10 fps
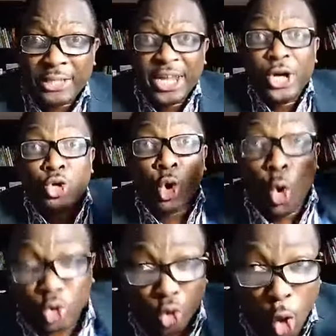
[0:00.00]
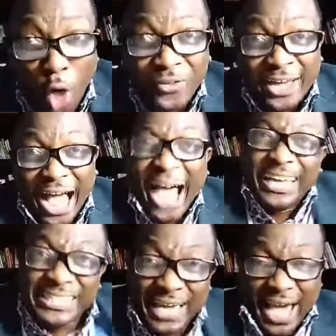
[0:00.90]
The root of the car
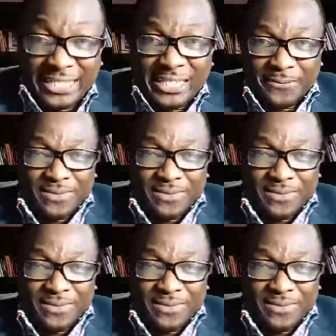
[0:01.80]
is the engine.